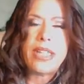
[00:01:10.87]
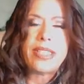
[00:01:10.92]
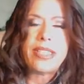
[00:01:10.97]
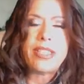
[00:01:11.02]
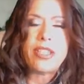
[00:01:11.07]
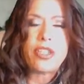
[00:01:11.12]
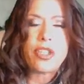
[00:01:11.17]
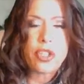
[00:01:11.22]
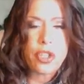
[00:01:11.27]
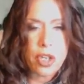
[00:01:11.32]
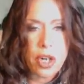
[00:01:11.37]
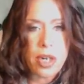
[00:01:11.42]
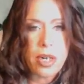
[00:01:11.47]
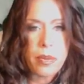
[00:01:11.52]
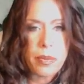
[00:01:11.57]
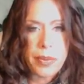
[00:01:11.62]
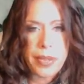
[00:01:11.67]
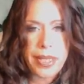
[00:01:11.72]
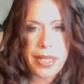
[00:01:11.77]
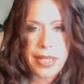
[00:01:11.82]
To
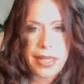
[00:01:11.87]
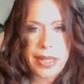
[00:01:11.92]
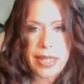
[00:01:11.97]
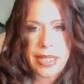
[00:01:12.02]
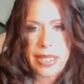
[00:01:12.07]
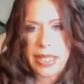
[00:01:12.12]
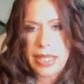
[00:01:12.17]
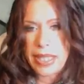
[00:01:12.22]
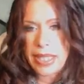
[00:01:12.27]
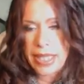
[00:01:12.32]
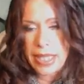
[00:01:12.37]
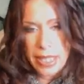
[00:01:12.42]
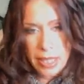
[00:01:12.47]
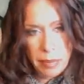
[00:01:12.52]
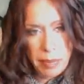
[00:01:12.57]
start with, in the